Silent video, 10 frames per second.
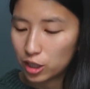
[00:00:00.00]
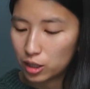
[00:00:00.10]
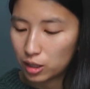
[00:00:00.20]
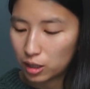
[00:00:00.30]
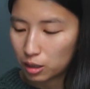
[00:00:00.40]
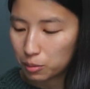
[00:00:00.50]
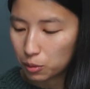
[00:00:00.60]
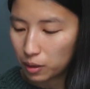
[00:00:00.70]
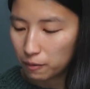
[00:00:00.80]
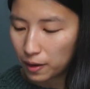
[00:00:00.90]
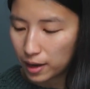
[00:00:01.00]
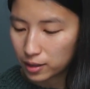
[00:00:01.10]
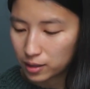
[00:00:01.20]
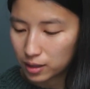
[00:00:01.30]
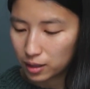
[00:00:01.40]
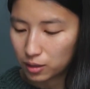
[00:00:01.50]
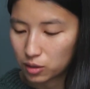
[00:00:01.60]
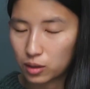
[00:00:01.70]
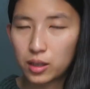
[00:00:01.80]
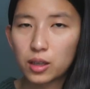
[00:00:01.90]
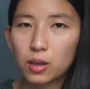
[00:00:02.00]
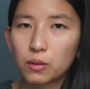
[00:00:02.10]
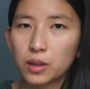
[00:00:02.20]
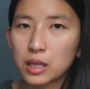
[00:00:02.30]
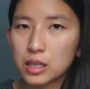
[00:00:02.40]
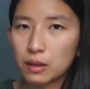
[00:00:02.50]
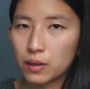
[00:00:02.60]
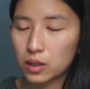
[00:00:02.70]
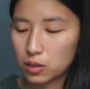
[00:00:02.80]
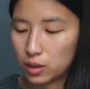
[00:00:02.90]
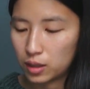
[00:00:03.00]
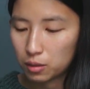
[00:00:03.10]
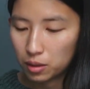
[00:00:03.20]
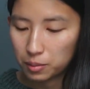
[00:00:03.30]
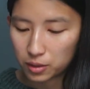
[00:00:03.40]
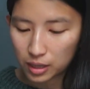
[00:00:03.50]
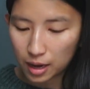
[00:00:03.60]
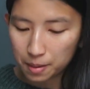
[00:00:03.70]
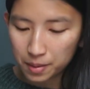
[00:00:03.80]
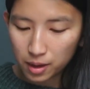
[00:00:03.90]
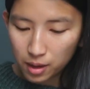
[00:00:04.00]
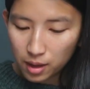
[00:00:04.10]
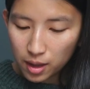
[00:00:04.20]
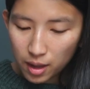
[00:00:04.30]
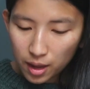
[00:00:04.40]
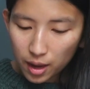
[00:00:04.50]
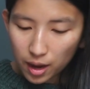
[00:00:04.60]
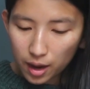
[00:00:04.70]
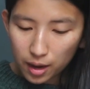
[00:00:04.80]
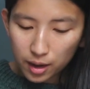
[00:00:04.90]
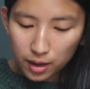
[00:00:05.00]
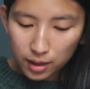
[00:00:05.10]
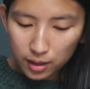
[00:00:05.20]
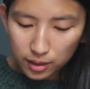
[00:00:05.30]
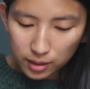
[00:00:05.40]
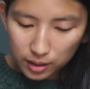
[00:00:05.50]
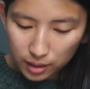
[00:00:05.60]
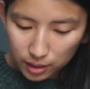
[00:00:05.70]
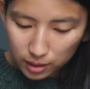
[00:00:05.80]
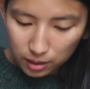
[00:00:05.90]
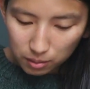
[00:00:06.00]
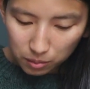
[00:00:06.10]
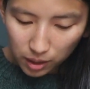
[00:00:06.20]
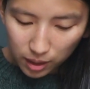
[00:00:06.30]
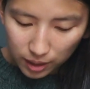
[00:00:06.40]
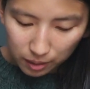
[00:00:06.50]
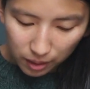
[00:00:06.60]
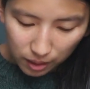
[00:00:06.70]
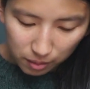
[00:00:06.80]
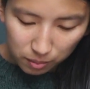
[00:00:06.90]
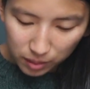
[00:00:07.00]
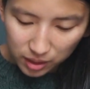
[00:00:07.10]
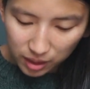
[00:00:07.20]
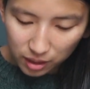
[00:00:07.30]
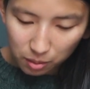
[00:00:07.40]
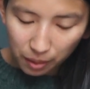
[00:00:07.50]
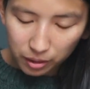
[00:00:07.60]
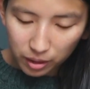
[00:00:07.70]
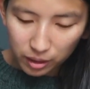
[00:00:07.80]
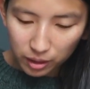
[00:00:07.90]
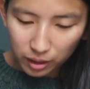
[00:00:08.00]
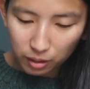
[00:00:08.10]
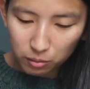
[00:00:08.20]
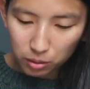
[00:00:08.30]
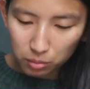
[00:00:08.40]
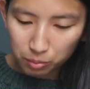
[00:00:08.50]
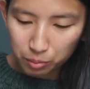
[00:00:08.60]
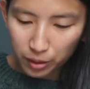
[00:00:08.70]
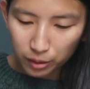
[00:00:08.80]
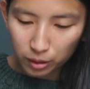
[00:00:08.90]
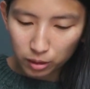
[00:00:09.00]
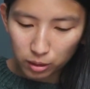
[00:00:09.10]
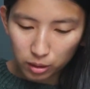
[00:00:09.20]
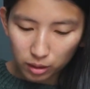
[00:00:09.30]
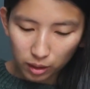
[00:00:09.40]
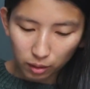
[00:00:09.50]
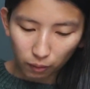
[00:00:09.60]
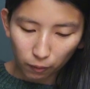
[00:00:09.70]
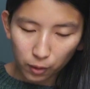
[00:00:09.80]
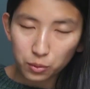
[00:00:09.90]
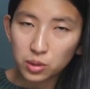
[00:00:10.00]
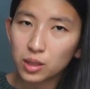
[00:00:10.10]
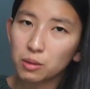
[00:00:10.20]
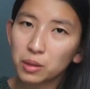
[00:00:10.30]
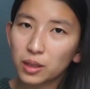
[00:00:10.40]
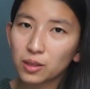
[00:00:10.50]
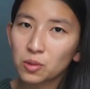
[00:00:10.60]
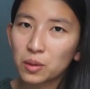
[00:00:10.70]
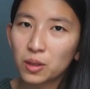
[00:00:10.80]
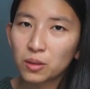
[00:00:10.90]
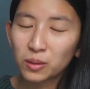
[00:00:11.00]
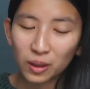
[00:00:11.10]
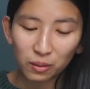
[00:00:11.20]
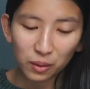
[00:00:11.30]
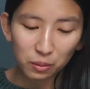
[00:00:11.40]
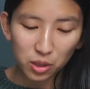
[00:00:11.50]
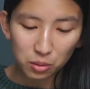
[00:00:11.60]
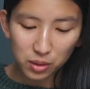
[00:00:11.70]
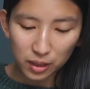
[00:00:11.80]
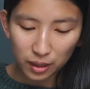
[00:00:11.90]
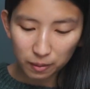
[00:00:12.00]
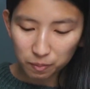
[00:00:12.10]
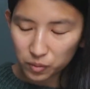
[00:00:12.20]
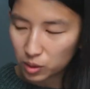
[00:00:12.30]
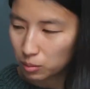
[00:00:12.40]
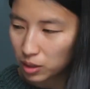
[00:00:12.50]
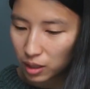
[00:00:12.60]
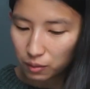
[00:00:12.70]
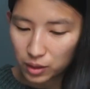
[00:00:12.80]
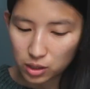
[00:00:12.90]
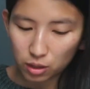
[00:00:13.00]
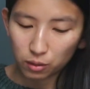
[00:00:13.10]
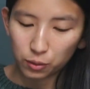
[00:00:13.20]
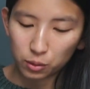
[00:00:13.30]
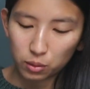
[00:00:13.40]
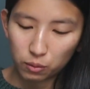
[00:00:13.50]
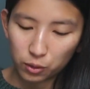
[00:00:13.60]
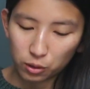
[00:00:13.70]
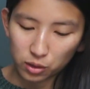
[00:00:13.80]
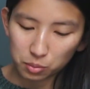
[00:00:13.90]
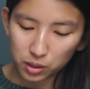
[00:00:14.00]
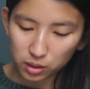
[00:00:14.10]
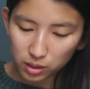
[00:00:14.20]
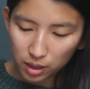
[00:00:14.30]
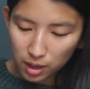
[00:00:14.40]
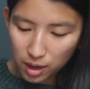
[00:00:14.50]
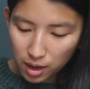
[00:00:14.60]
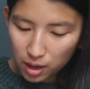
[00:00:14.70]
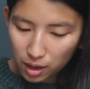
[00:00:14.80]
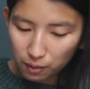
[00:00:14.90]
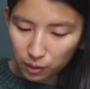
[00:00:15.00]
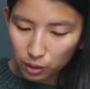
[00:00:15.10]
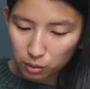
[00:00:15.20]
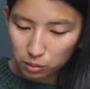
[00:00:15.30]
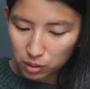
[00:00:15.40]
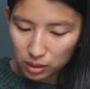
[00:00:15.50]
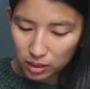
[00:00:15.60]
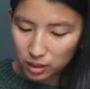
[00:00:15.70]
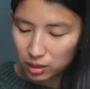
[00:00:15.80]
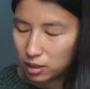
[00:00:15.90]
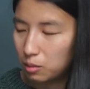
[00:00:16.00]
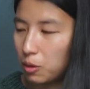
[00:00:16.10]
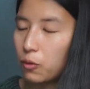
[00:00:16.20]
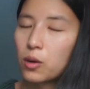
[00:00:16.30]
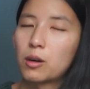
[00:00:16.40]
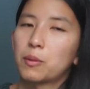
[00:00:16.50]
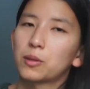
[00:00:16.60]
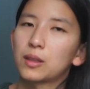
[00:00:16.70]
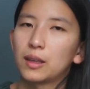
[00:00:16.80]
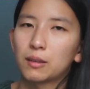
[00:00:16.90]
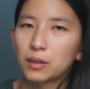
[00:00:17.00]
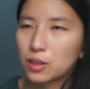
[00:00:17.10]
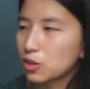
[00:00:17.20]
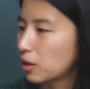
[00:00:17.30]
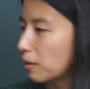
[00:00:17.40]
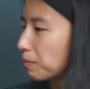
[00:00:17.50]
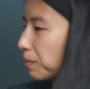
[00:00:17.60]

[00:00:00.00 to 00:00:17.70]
It knit up quite fast, and also I knit it over Thanksgiving, so I had quite a bit of time. And yeah, I am excited about it, and I think it will be a good kind of cozy weekend sweater, kind of like what she was saying. So I'm gonna give this to her for Christmas, even though it was intended to be for her birthday. I don't think she'll care.